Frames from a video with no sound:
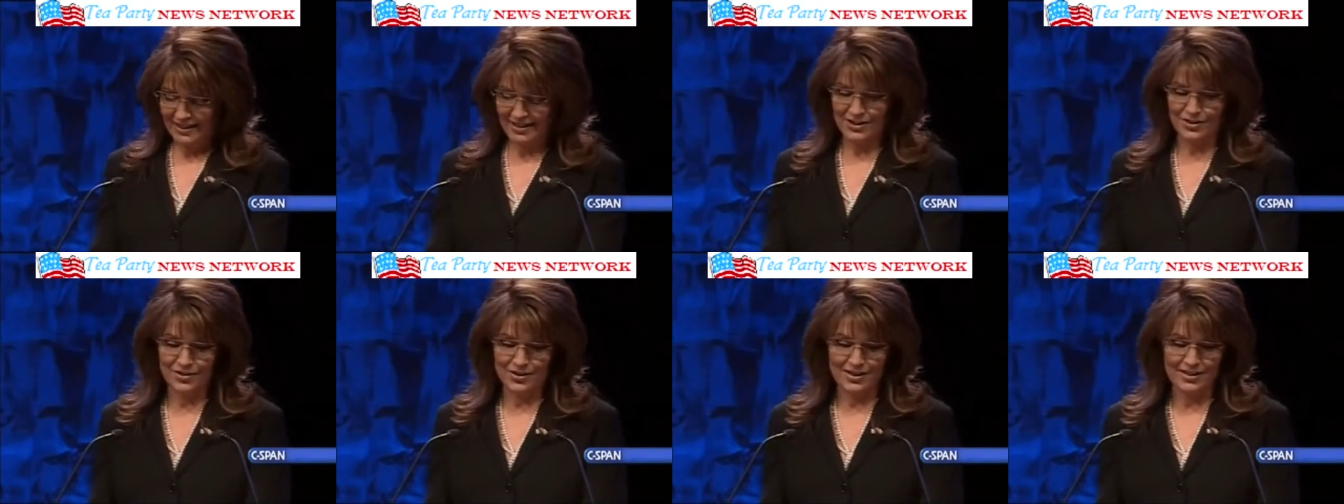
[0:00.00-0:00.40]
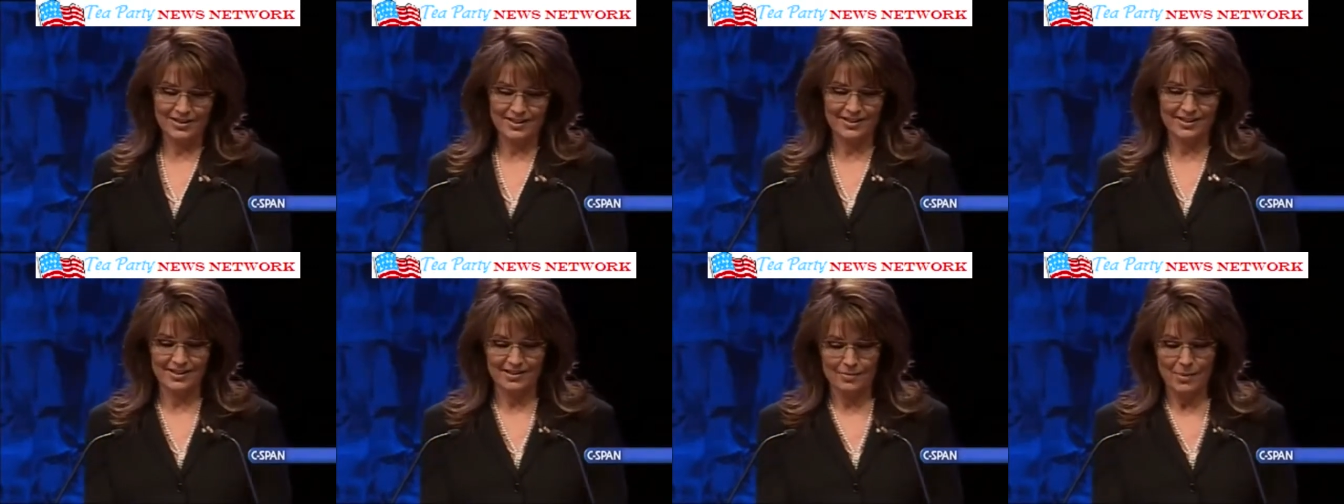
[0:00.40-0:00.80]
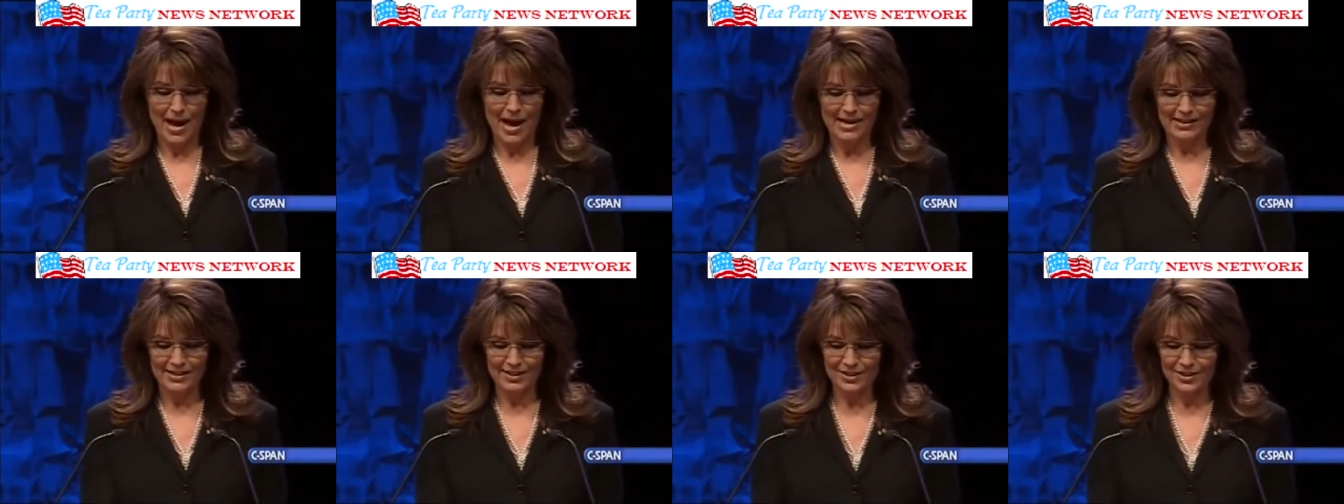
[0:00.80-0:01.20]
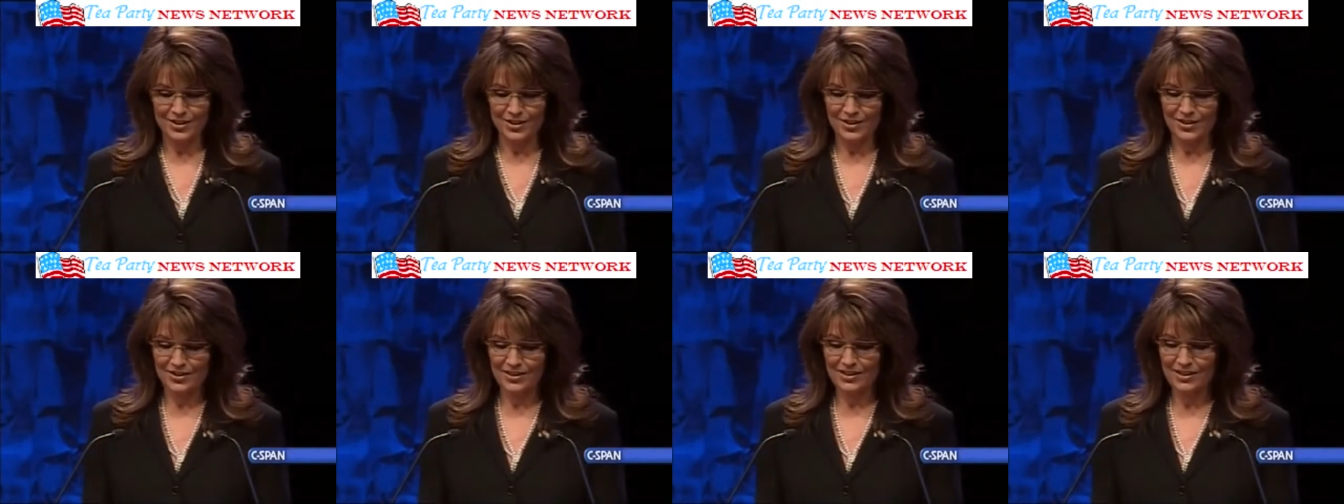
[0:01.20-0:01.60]
hundreds of
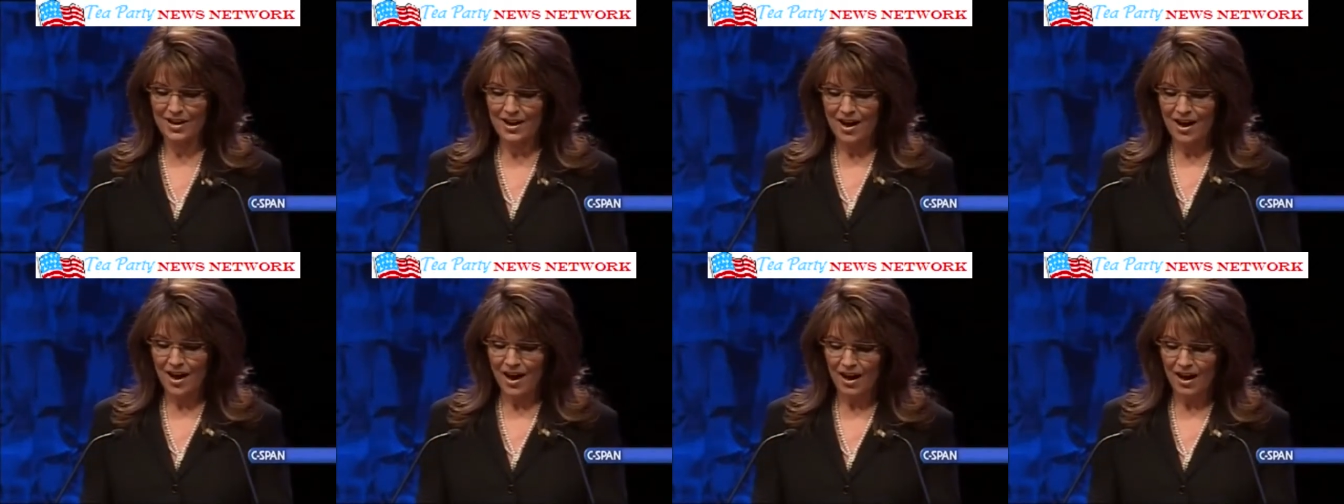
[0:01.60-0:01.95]
passengers.